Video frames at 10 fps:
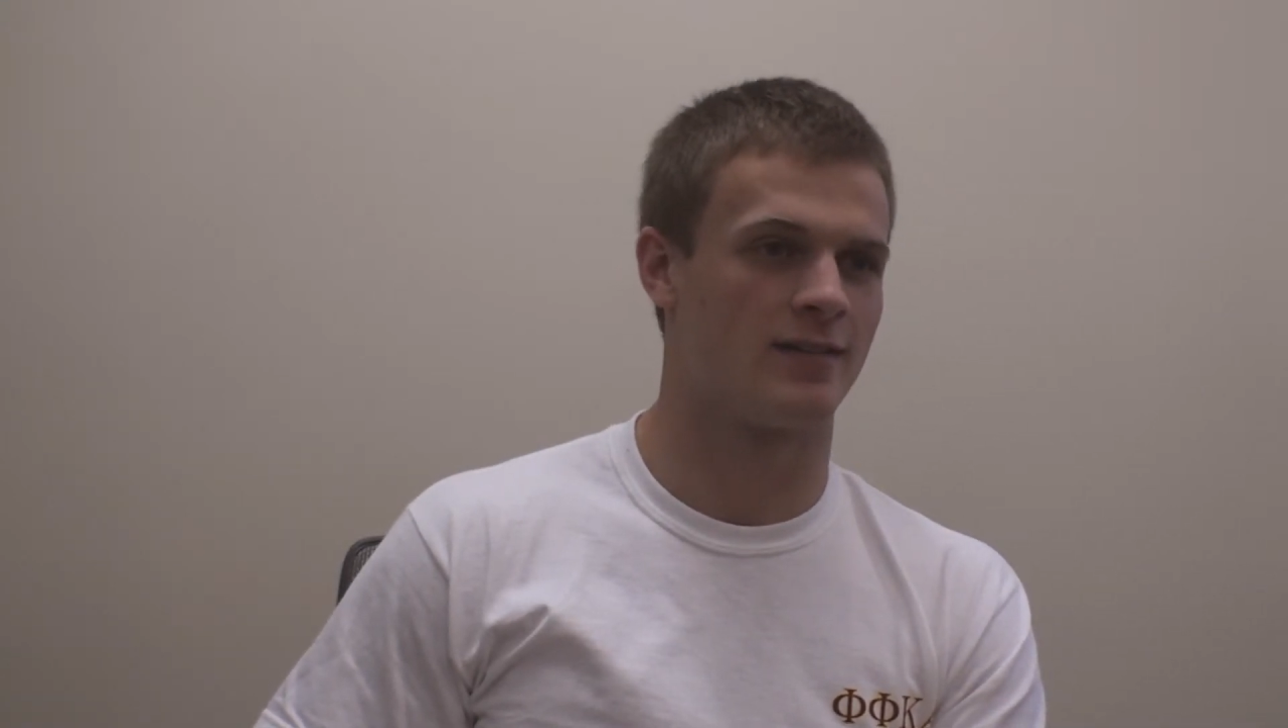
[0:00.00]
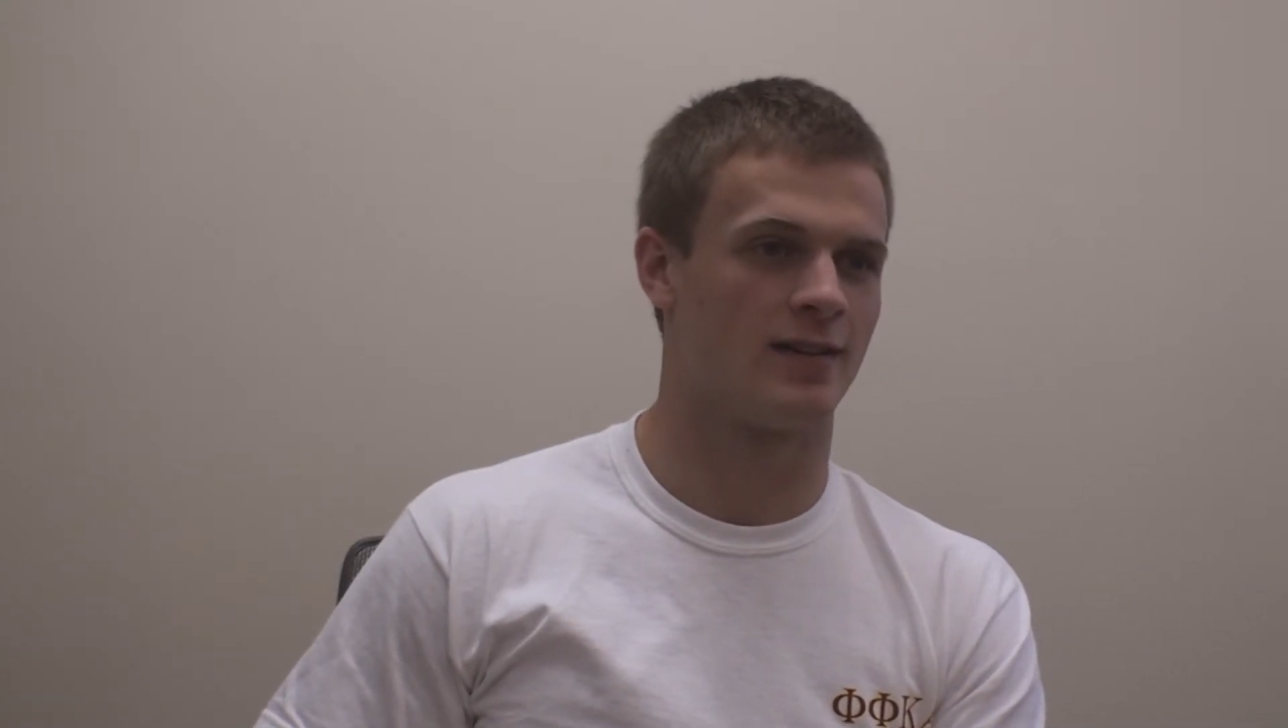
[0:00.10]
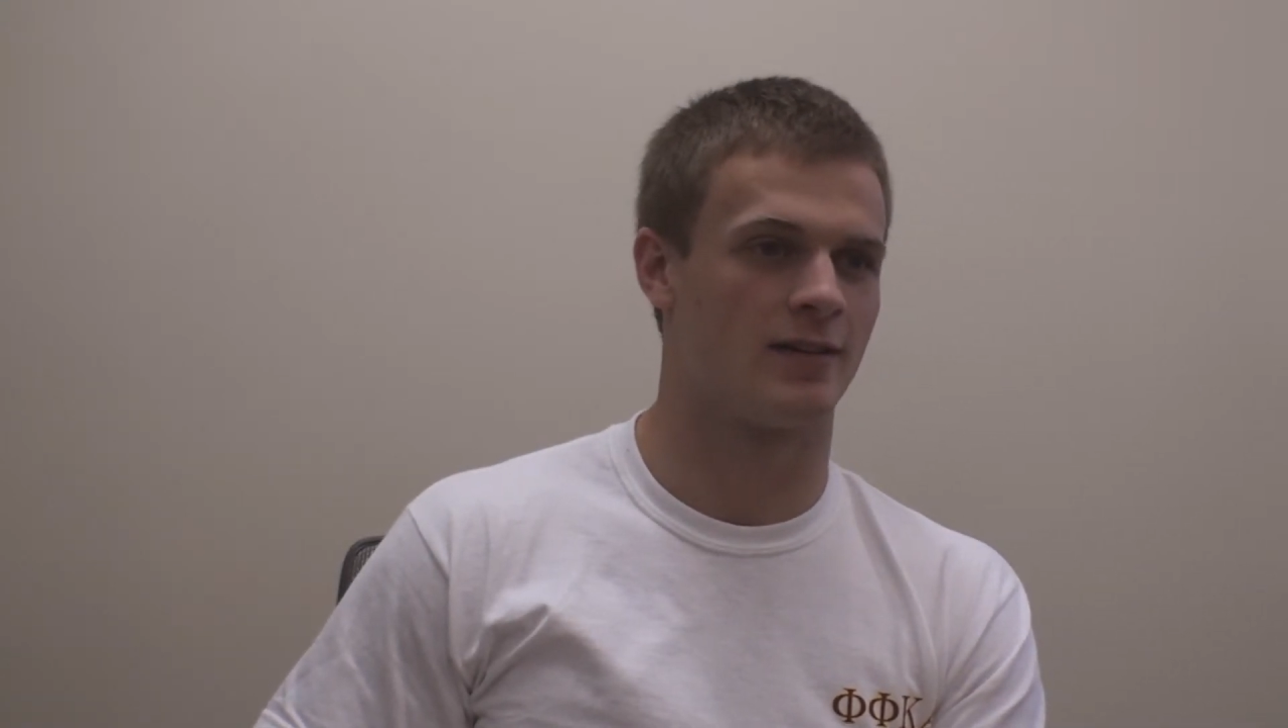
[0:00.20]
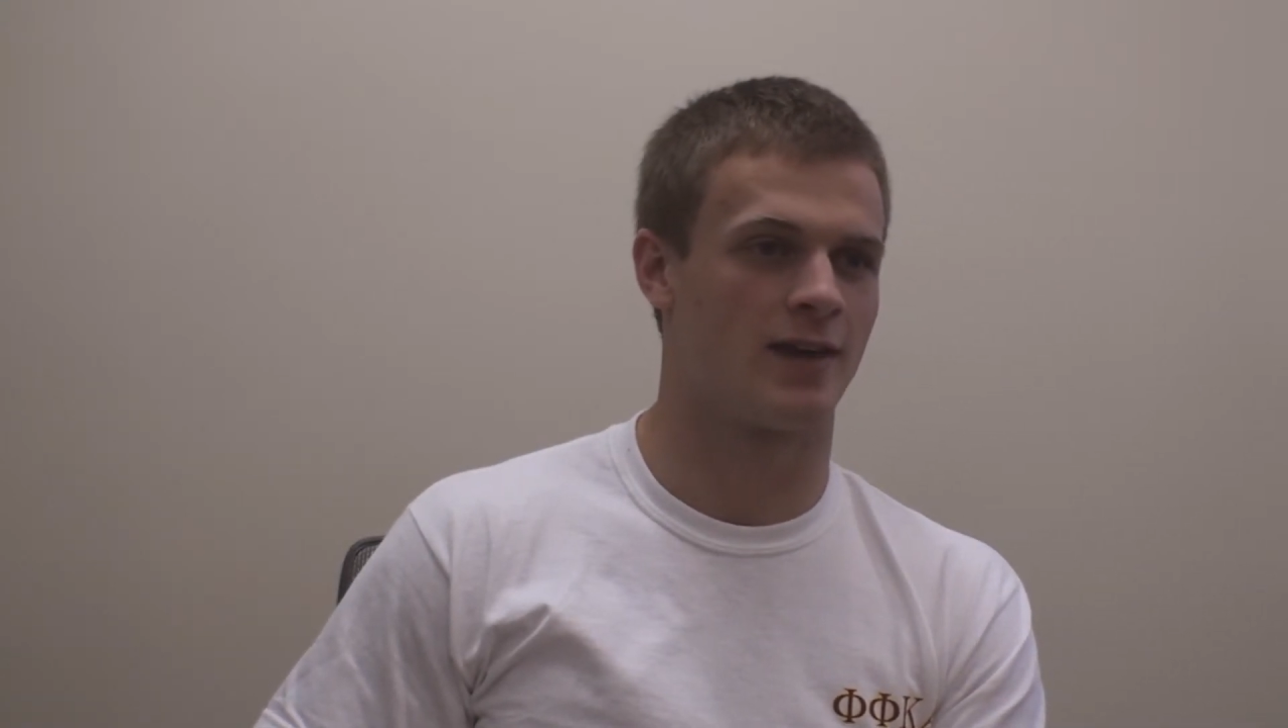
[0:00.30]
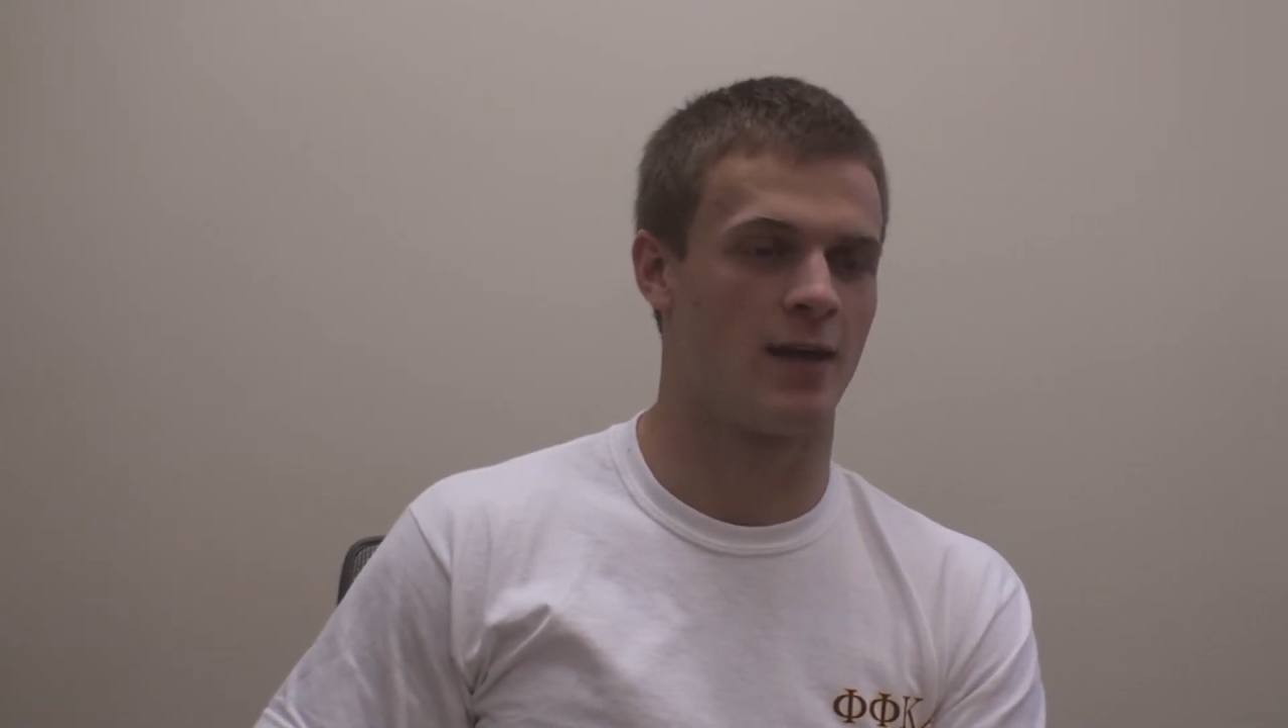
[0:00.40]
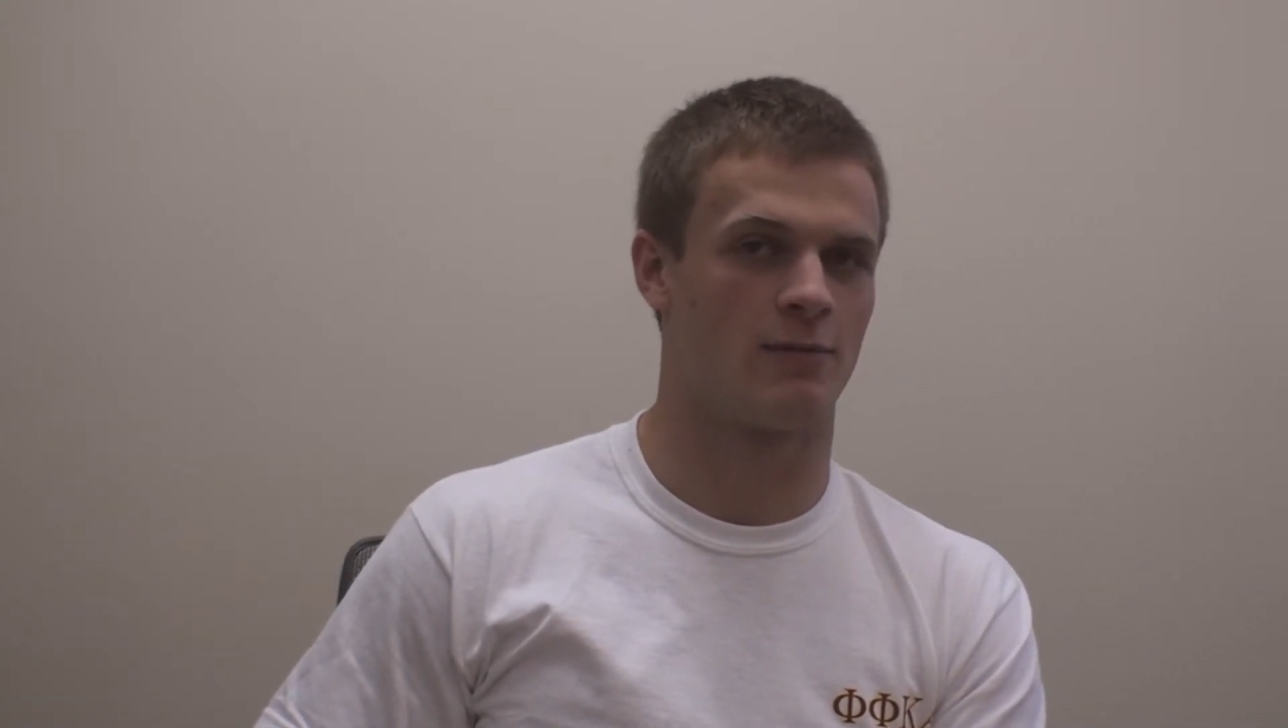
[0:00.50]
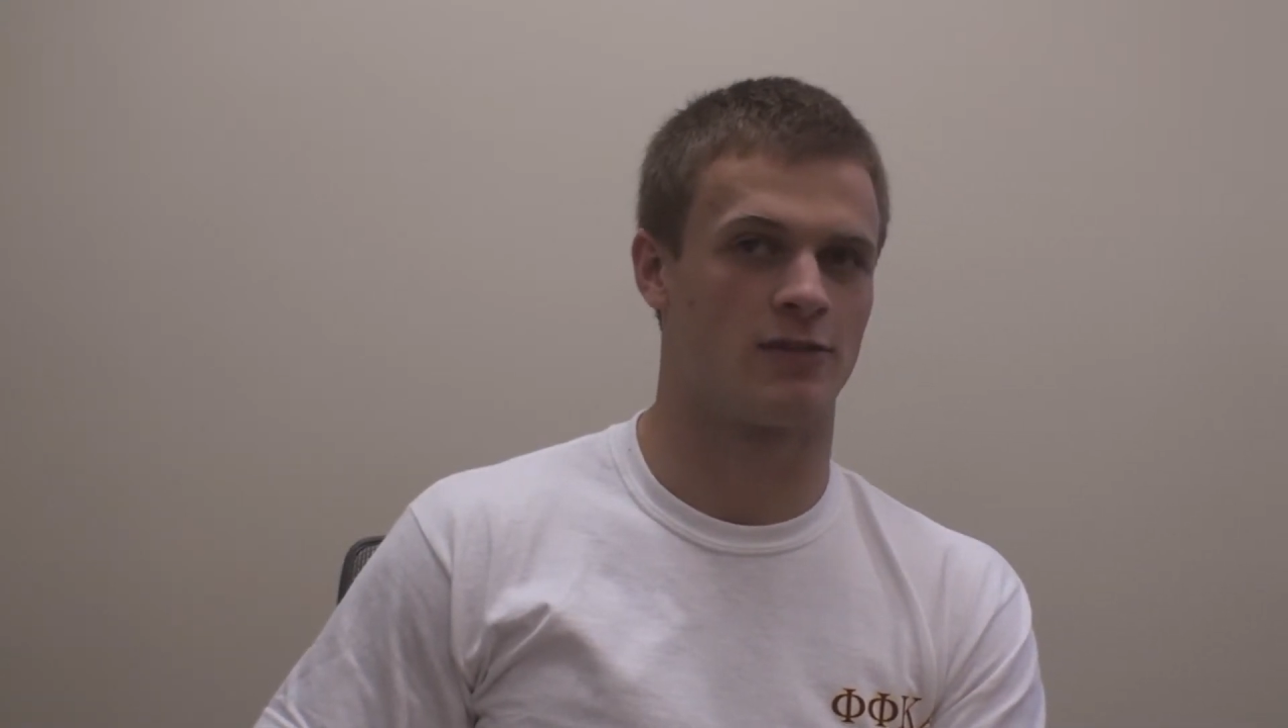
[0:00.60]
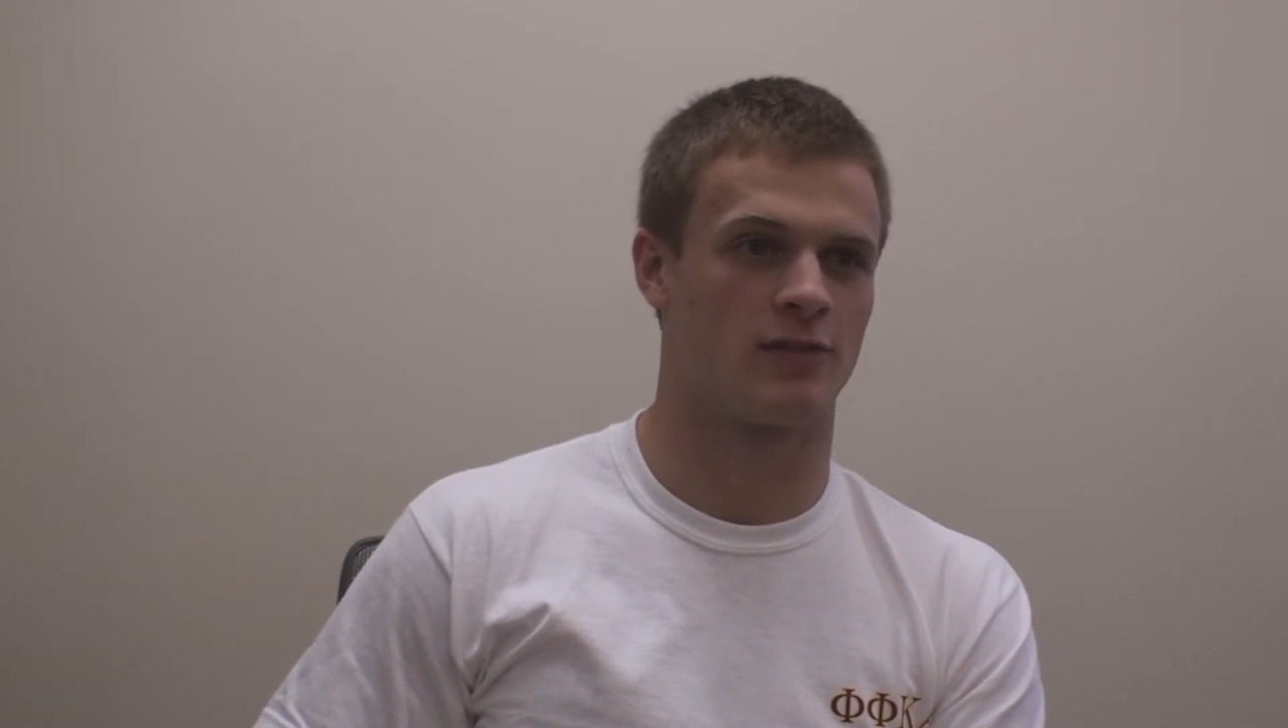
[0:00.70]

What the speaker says: at a campus